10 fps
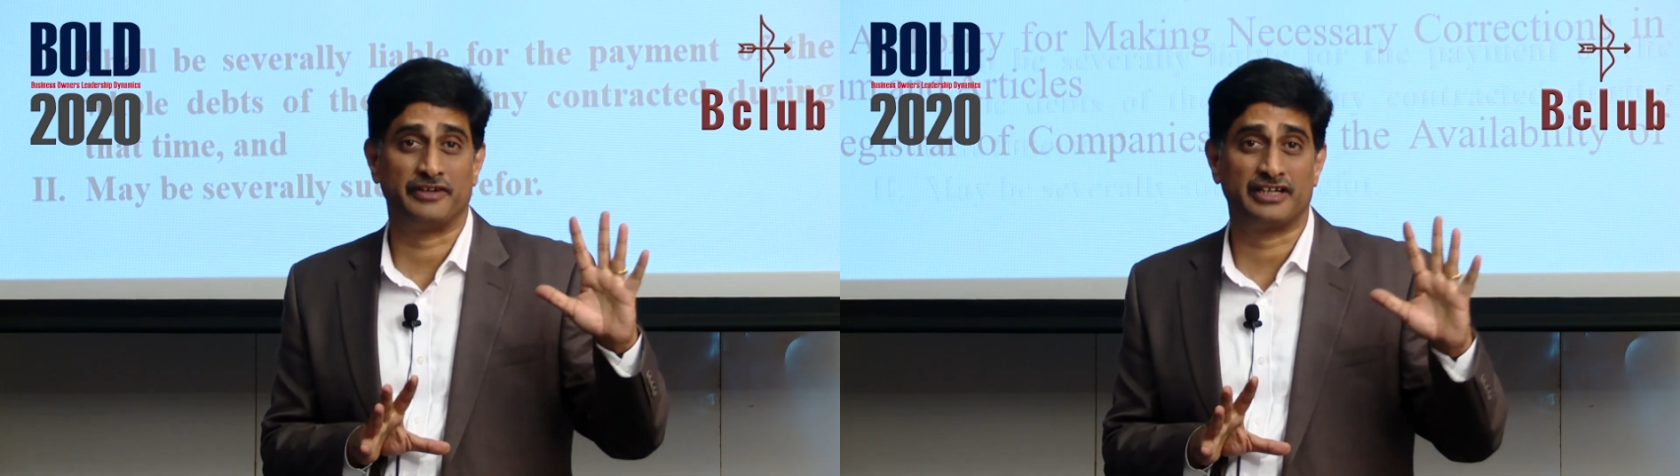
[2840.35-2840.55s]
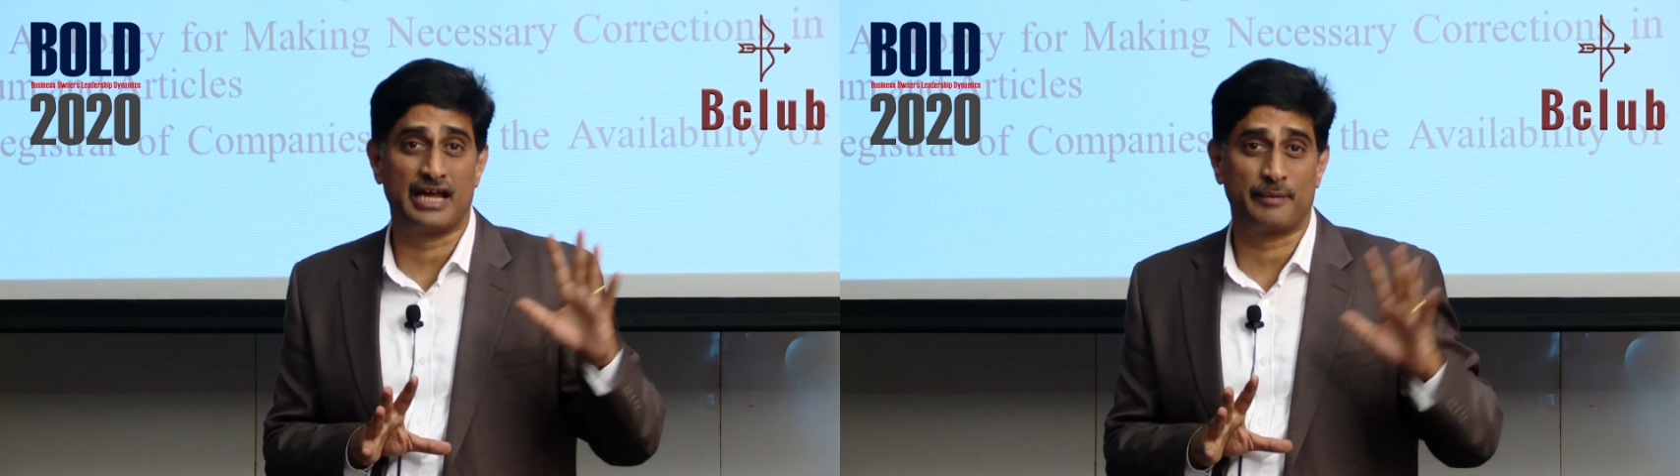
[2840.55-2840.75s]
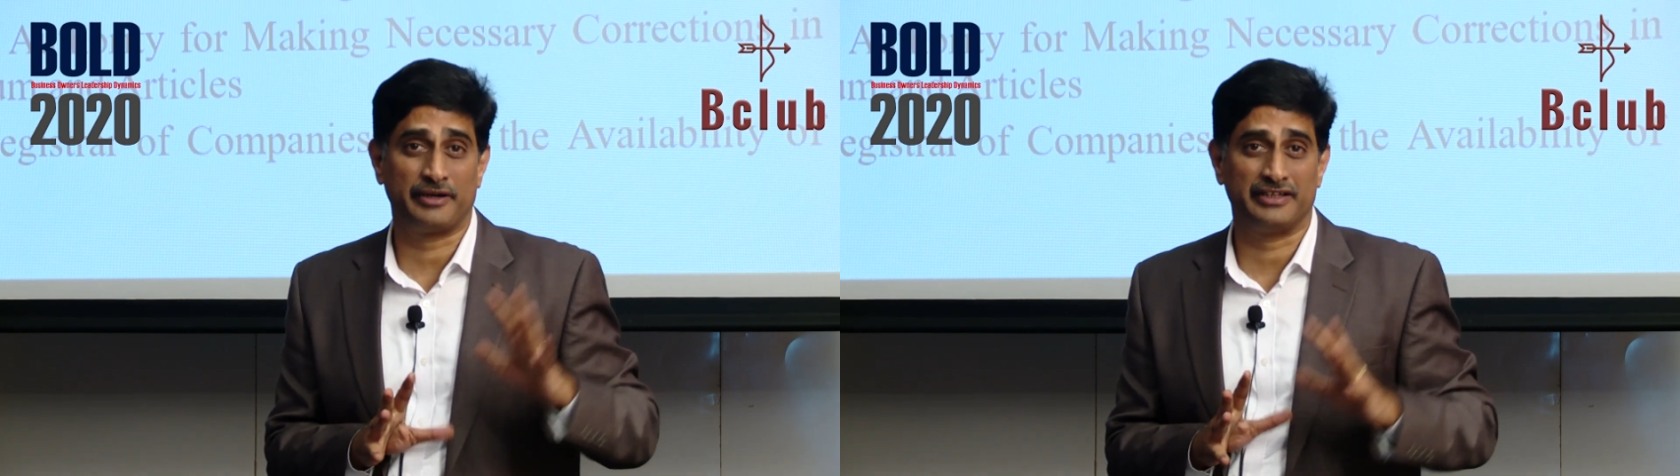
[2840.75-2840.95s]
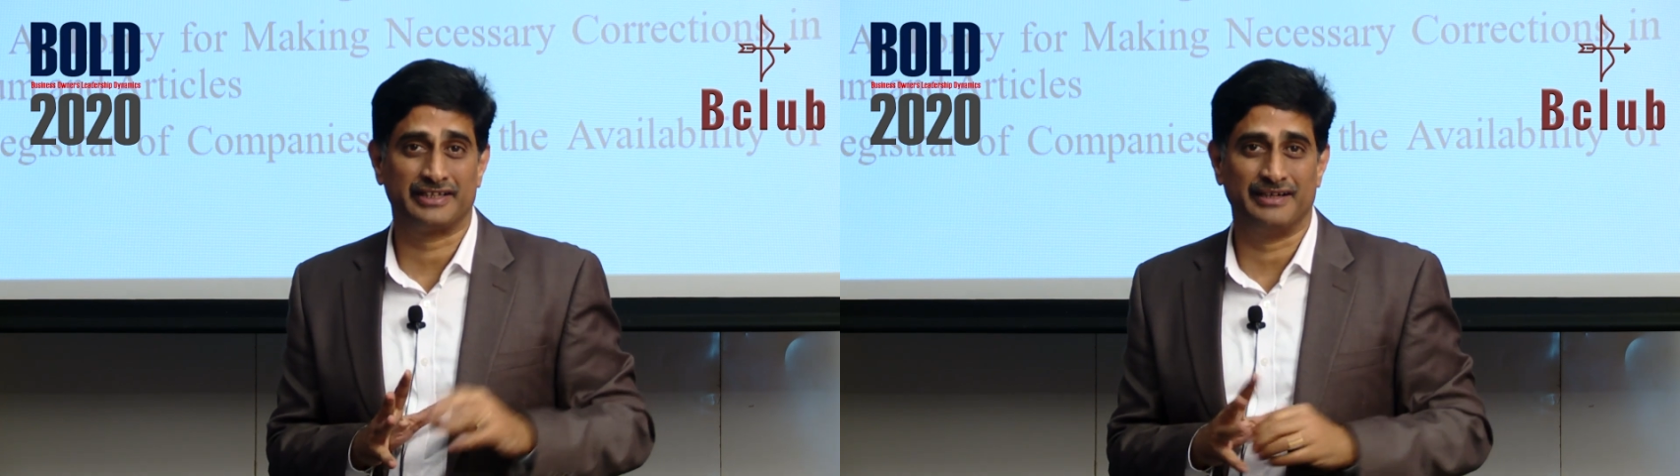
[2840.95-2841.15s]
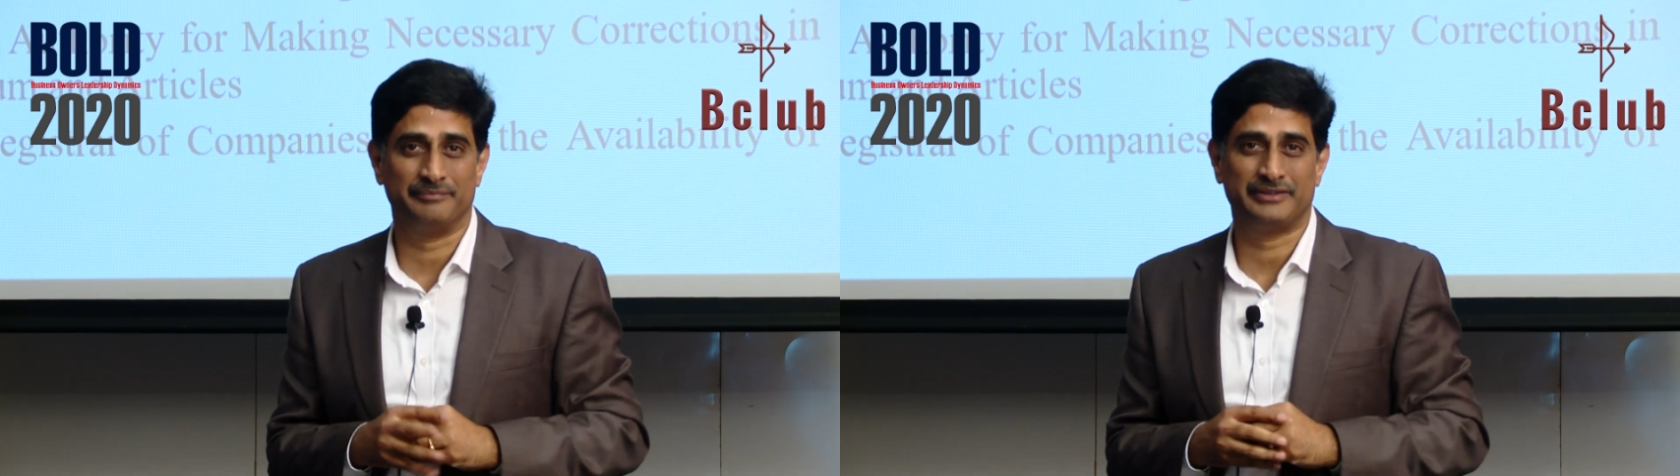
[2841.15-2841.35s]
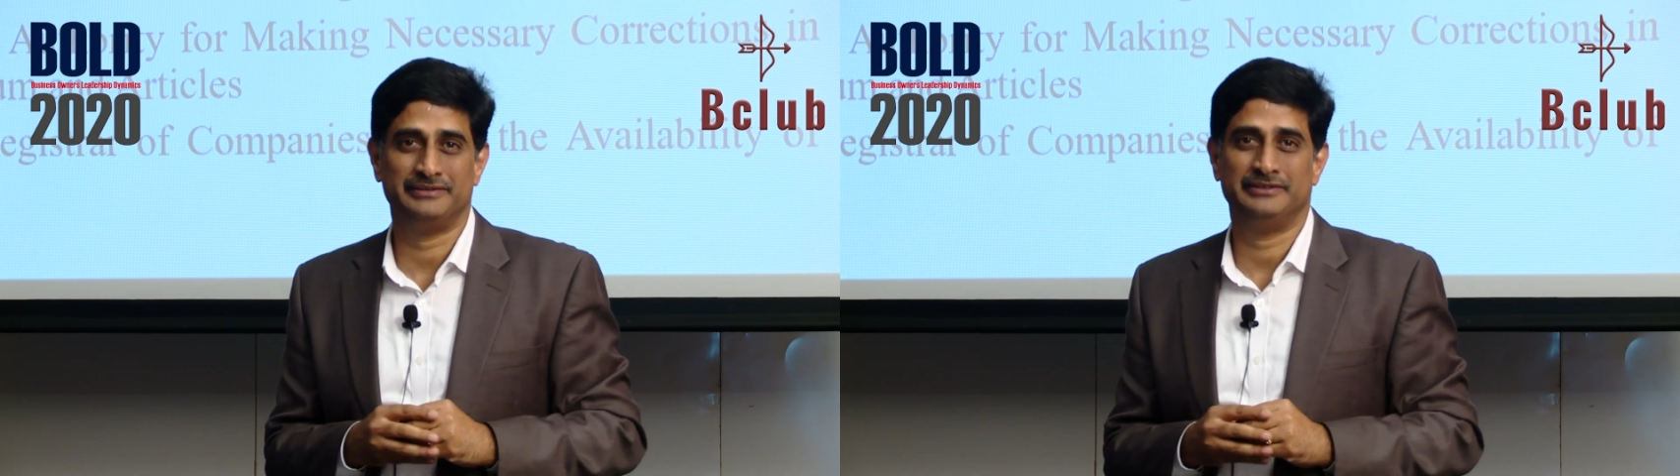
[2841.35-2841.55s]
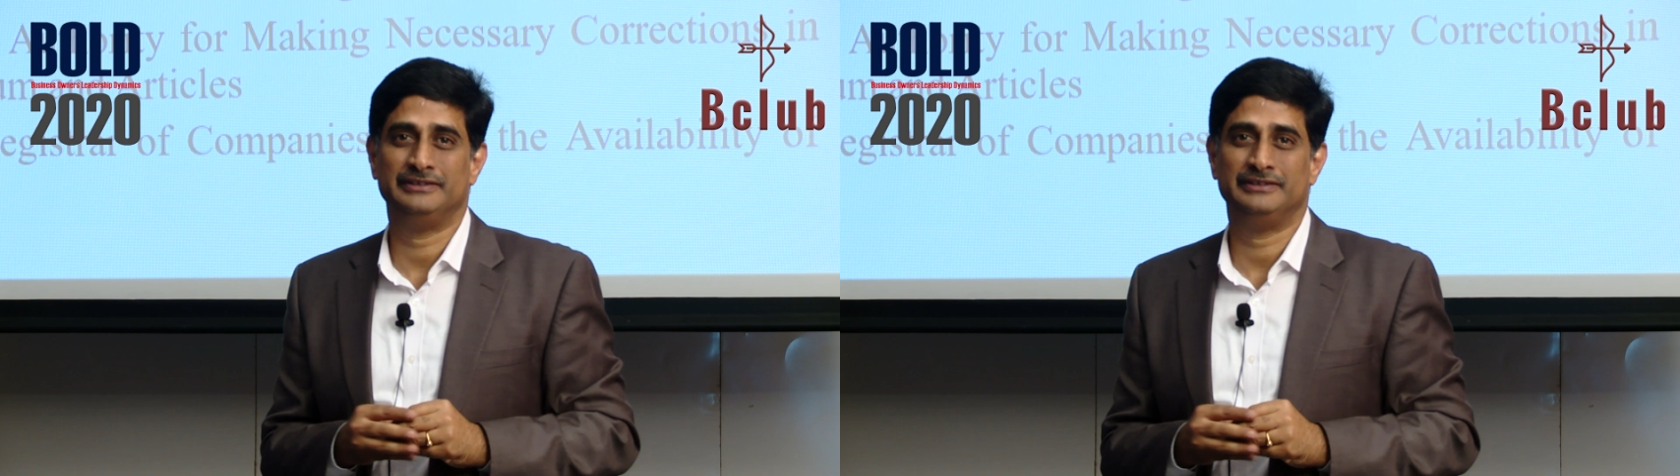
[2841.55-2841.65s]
of incorporating a company.